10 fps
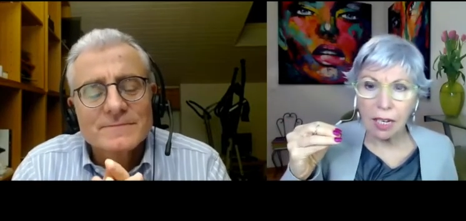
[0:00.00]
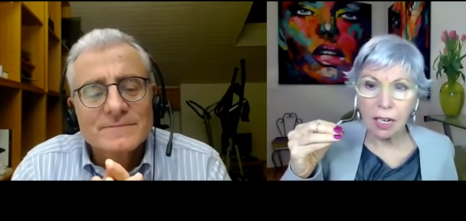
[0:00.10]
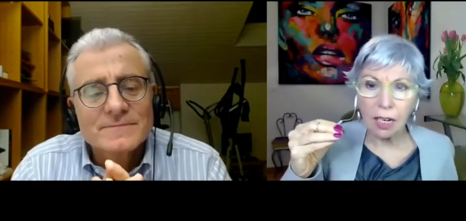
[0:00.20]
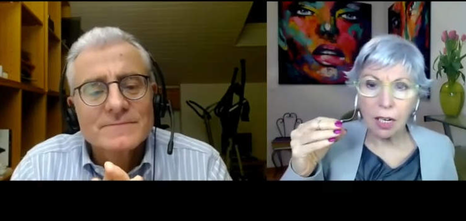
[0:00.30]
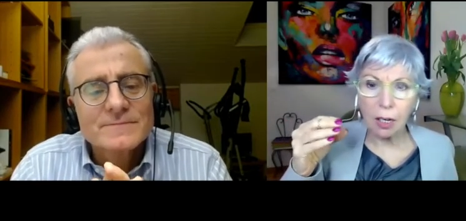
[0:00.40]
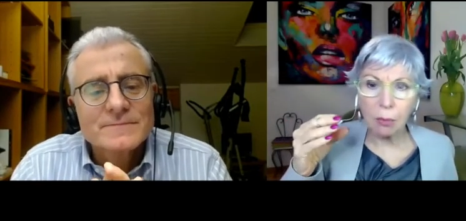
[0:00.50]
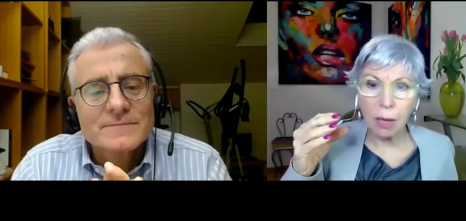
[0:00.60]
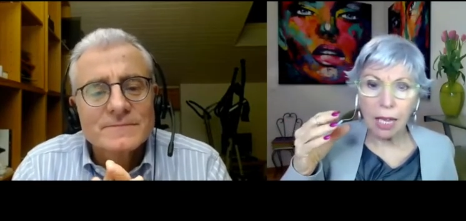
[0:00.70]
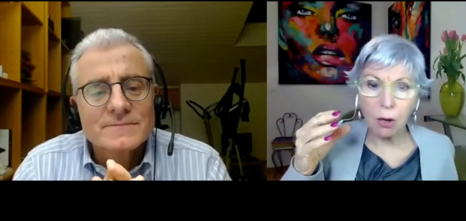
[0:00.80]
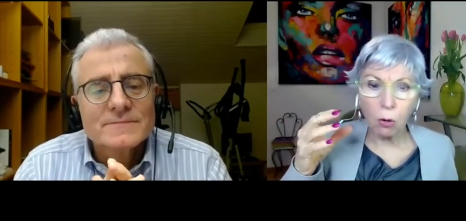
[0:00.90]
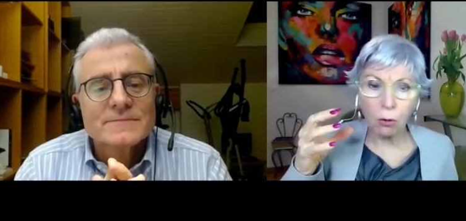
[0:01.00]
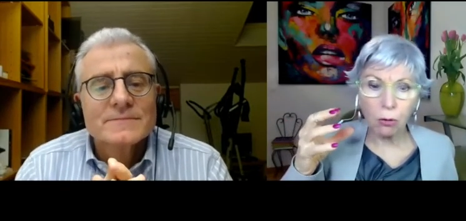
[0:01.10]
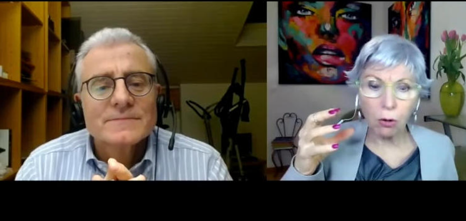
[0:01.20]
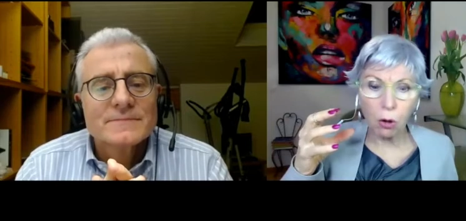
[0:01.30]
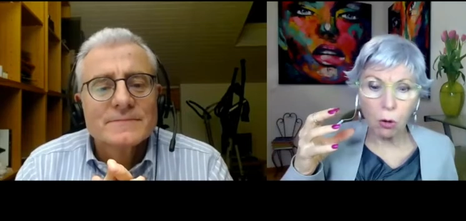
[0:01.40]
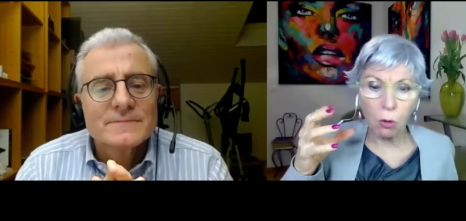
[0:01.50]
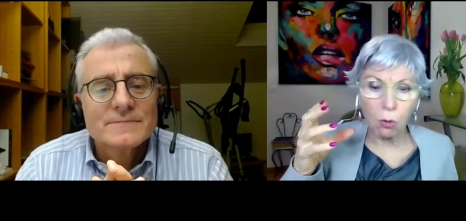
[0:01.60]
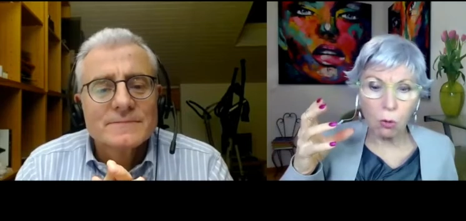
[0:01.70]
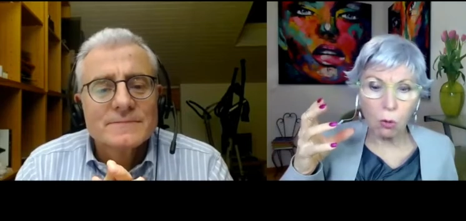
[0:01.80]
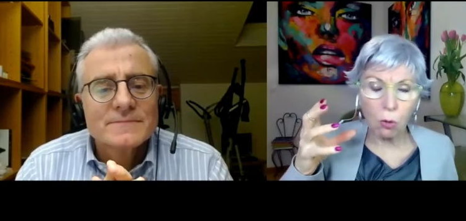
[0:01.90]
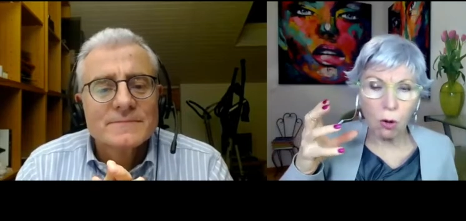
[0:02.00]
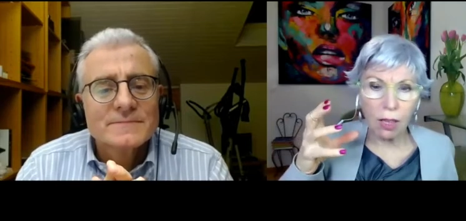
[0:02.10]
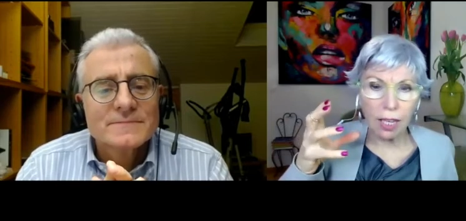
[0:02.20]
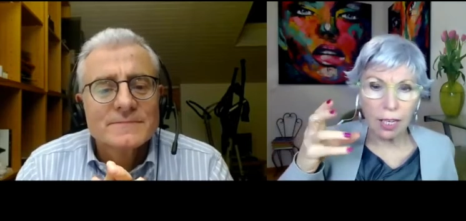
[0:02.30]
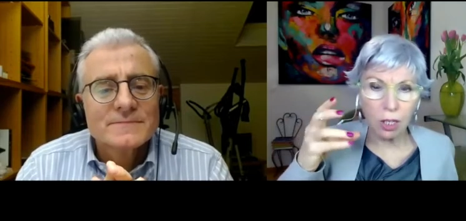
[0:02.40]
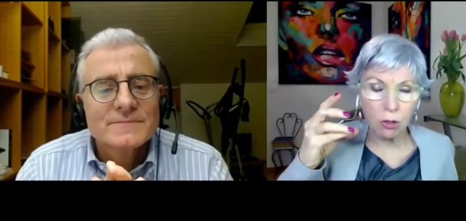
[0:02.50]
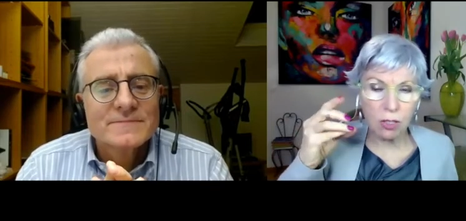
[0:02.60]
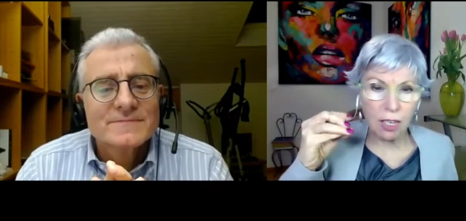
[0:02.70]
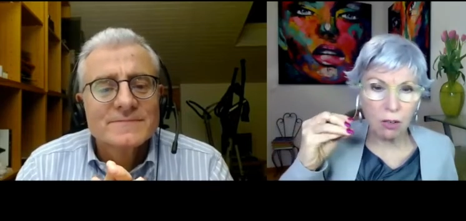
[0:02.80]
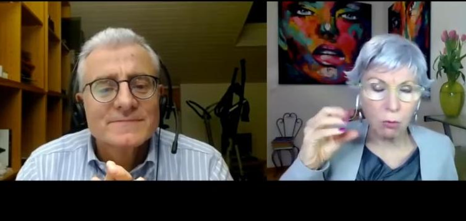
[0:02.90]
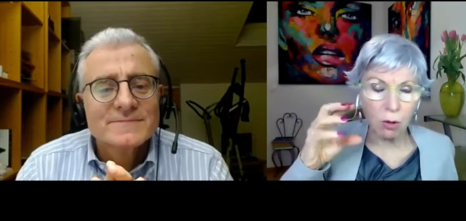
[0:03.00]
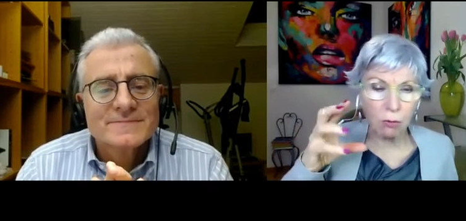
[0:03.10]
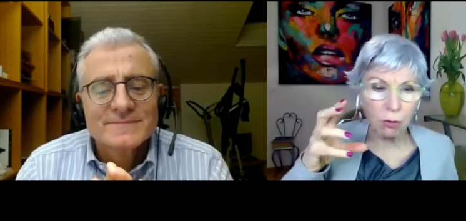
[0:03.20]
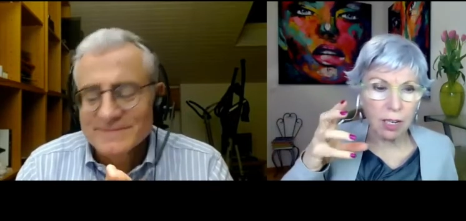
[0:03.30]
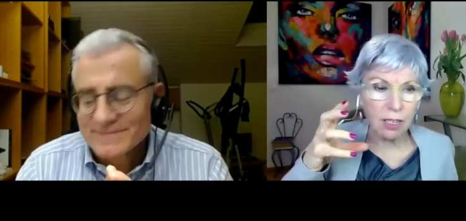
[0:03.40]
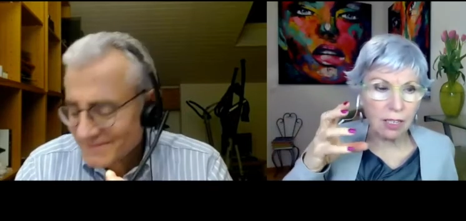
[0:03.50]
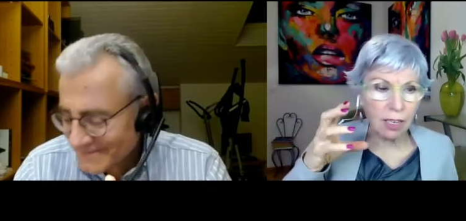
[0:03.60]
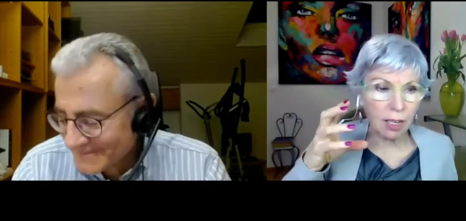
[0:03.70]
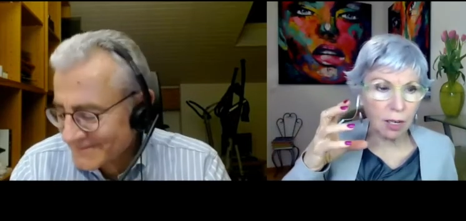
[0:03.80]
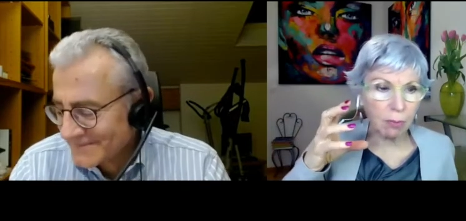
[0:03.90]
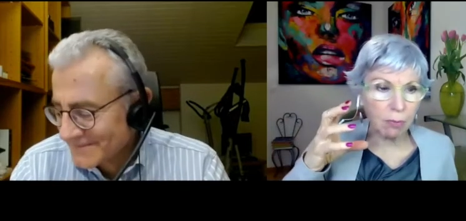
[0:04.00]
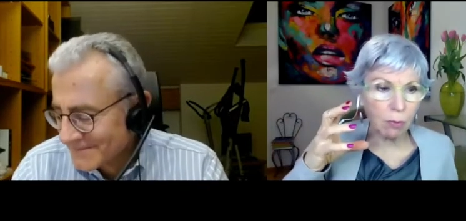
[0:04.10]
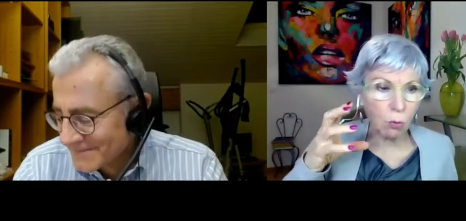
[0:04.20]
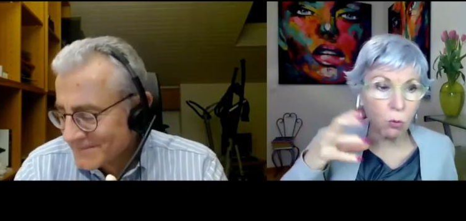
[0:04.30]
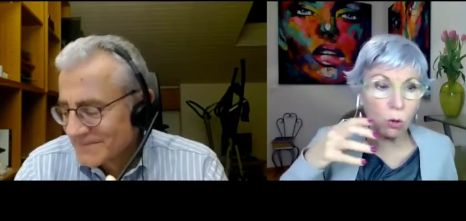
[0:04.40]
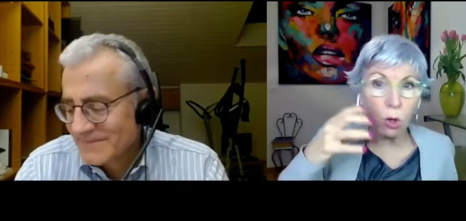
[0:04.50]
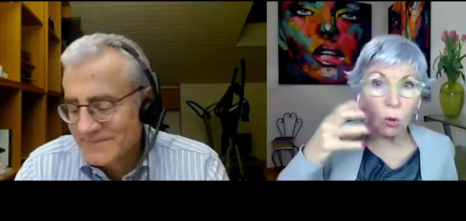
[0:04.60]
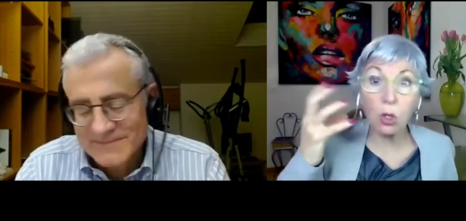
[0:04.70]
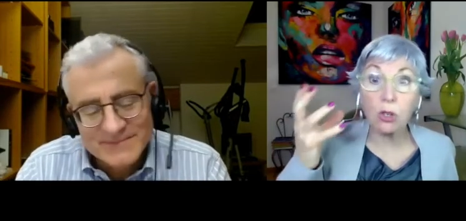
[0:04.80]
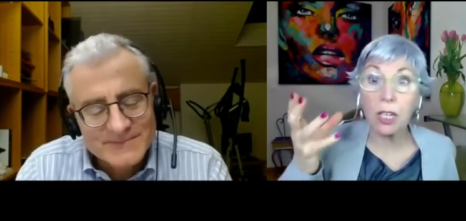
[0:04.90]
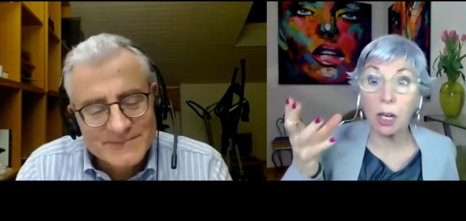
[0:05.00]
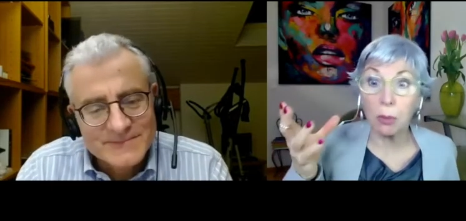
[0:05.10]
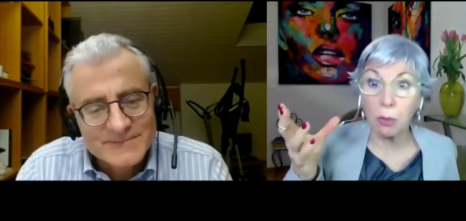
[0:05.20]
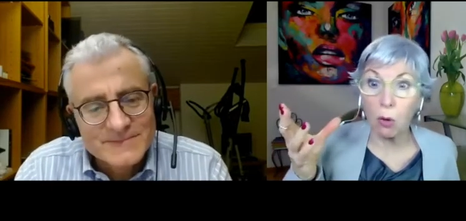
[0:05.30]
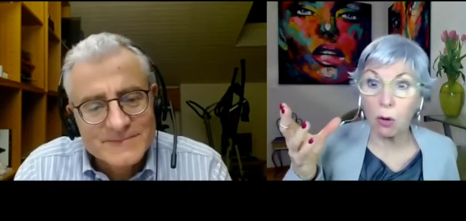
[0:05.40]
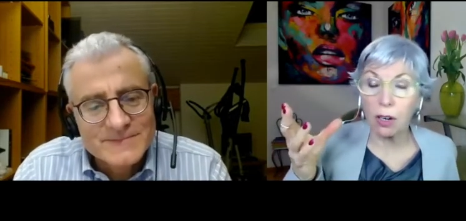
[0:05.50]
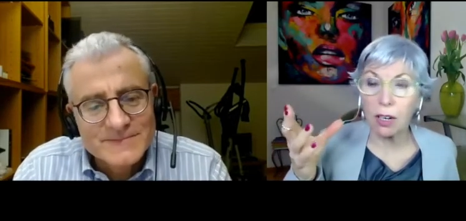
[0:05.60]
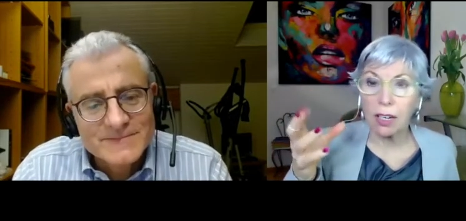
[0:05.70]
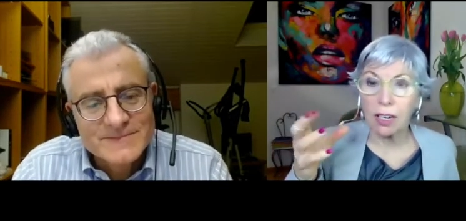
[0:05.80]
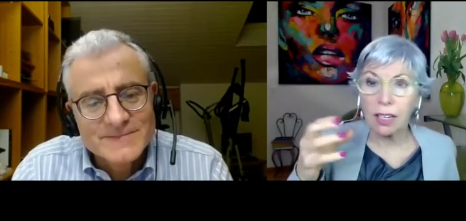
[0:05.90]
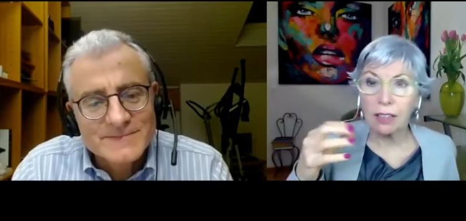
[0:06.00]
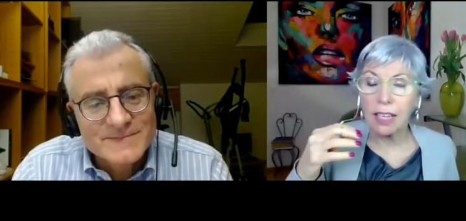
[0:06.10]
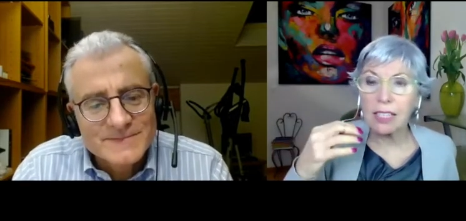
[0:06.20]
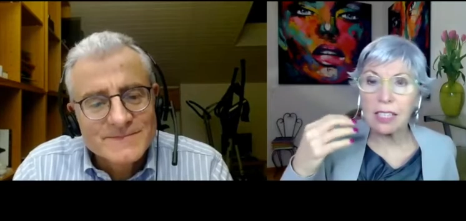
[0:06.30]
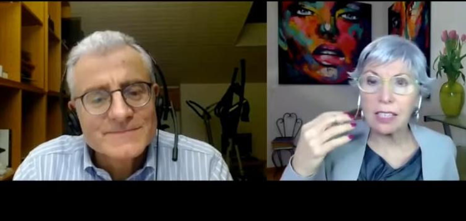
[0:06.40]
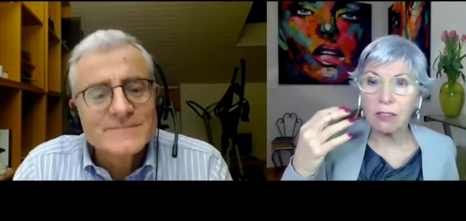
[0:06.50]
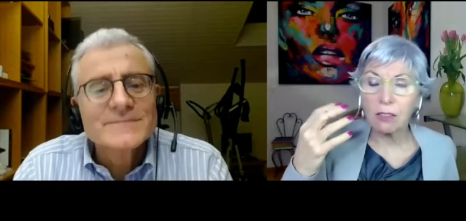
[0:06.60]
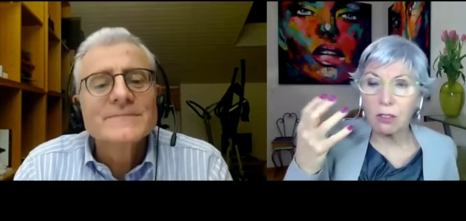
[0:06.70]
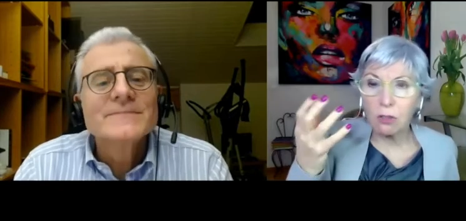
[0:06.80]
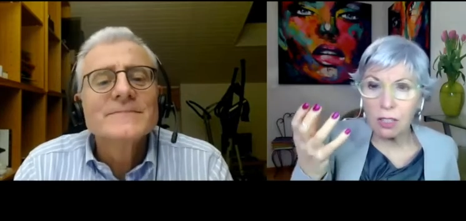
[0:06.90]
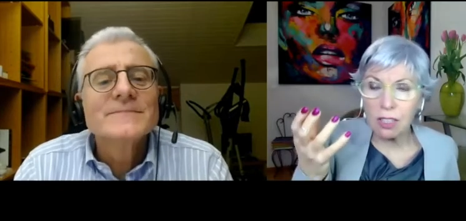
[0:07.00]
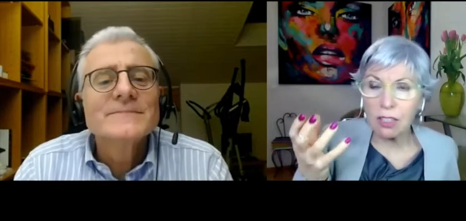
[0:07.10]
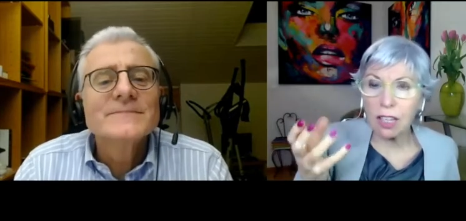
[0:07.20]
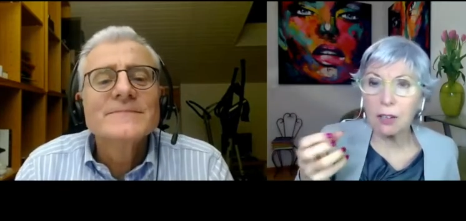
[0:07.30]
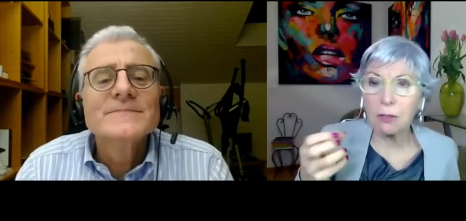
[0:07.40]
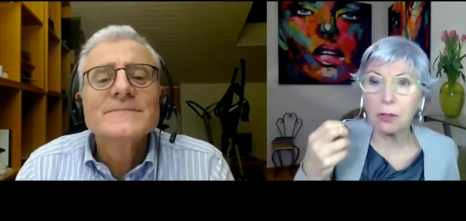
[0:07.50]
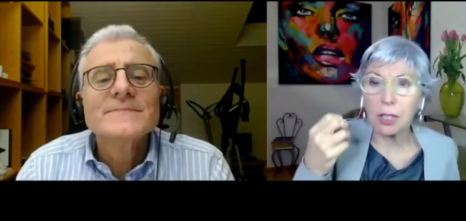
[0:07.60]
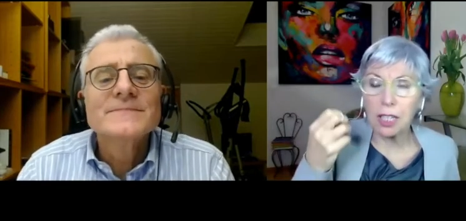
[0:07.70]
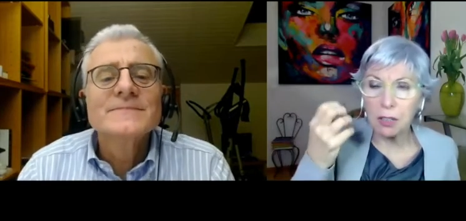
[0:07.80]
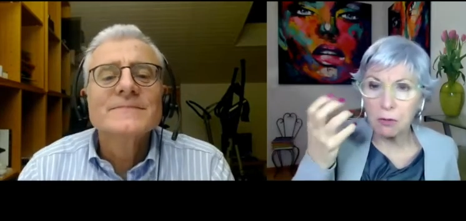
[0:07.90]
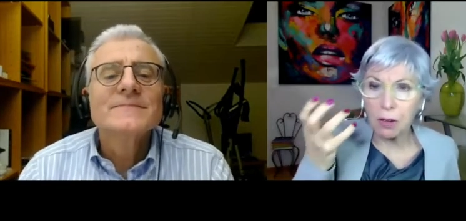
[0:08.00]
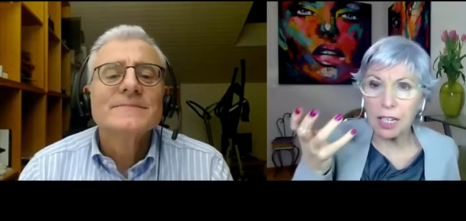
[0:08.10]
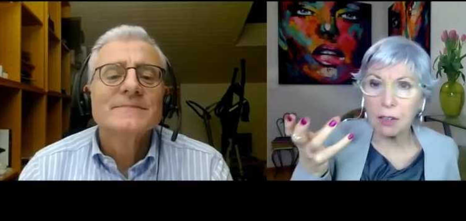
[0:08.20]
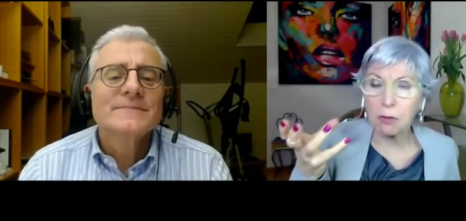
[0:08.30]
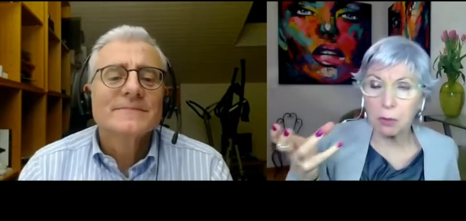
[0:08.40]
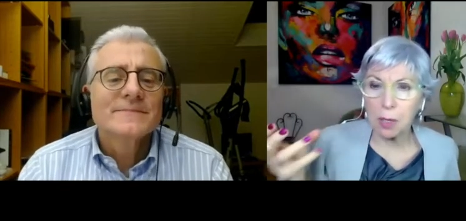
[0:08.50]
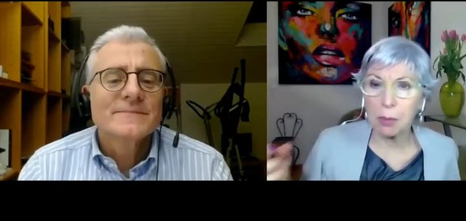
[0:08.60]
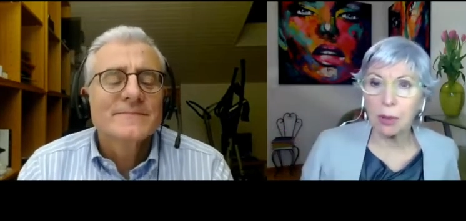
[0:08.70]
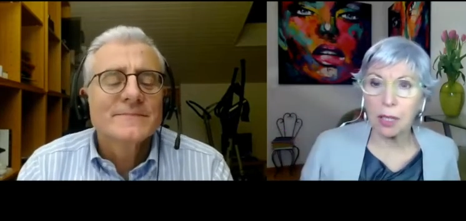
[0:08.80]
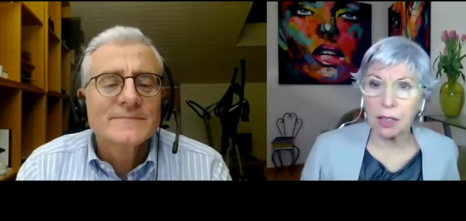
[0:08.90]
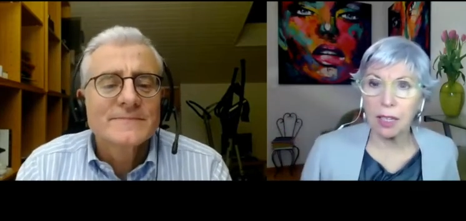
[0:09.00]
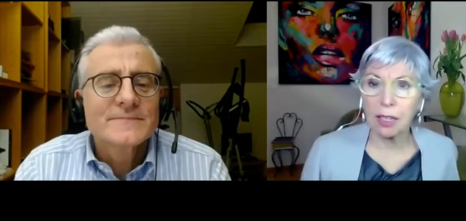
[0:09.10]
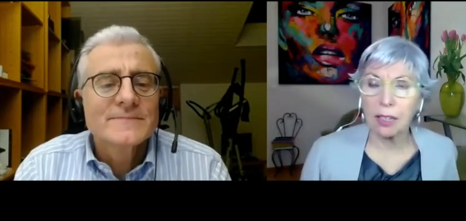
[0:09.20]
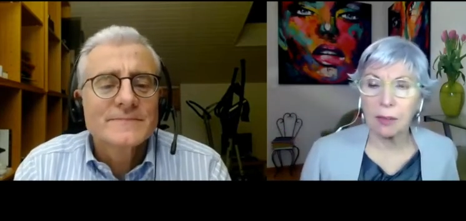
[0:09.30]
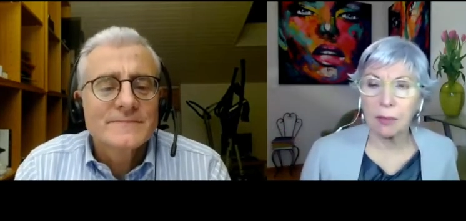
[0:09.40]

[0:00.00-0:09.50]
Speaker 1: Um, and also, like you said, one phrase, um, you know, would you tell me more? That's delightful and inviting for people, I think.